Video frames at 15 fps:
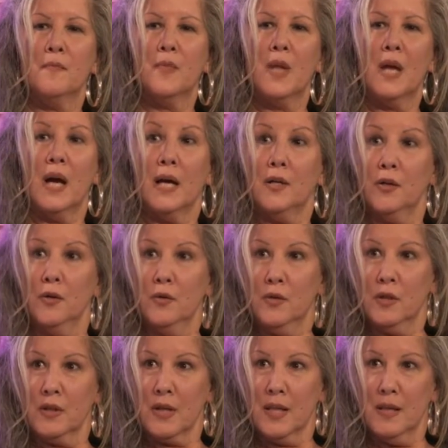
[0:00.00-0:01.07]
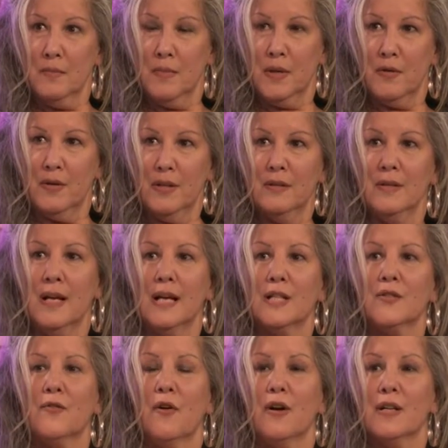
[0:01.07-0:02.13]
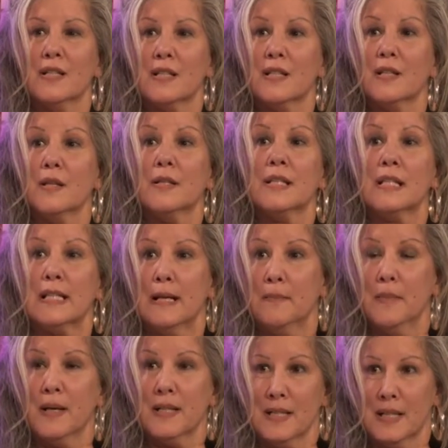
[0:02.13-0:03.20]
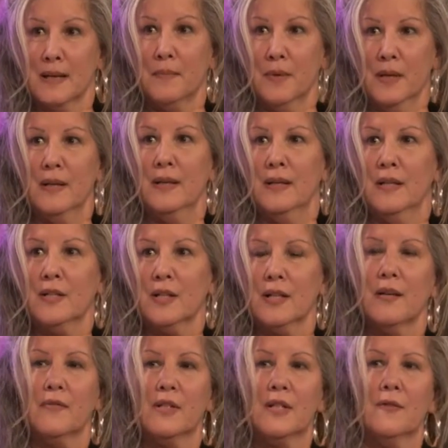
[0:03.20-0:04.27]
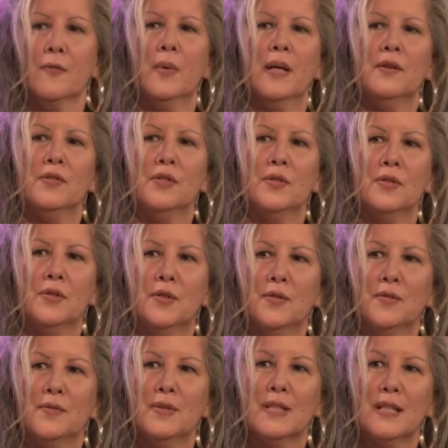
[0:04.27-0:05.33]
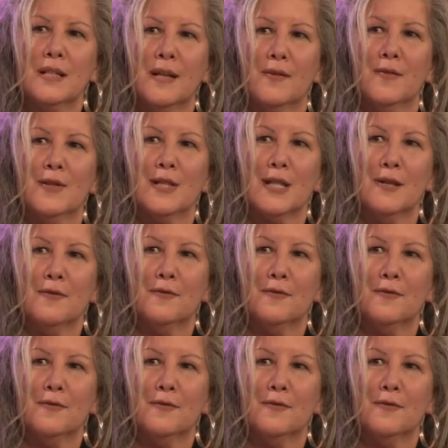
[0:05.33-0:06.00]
I know you look in the mirror as far as a step to love yourself. What else do you do to love yourself?